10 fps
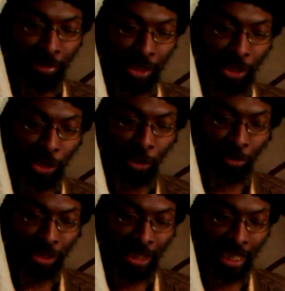You
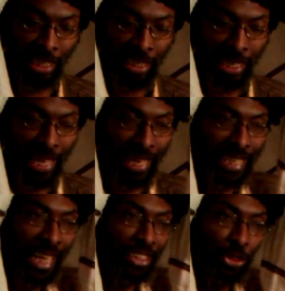understand? And
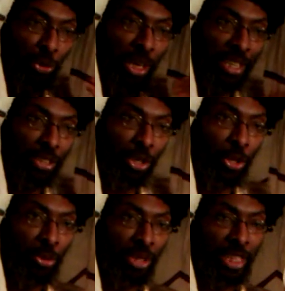not to us
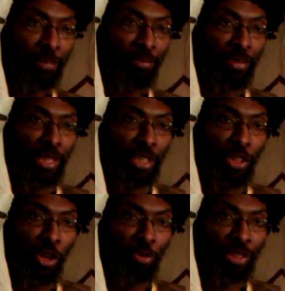only,
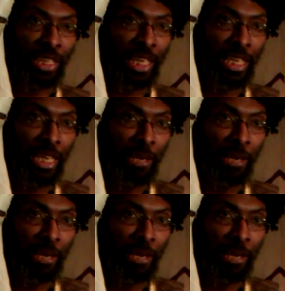you understand?